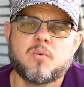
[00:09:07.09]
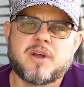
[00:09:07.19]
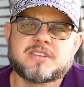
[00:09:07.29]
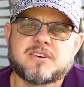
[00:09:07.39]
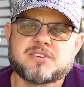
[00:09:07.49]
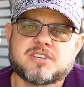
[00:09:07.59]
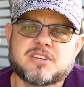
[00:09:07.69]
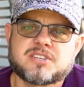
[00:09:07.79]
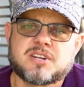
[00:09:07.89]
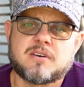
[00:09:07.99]
Wait until you see
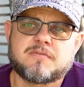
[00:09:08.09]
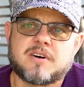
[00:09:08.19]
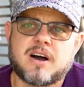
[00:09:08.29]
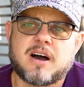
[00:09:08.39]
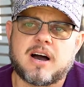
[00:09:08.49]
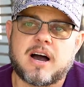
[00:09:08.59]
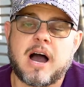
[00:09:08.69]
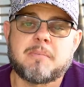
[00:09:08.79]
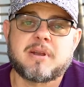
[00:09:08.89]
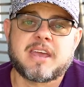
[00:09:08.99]
this stuff.
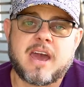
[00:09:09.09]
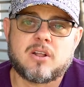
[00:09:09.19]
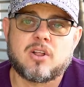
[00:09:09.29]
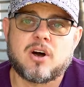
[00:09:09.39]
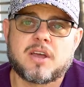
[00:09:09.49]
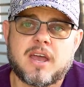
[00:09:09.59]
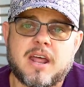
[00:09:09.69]
I'm going to catalog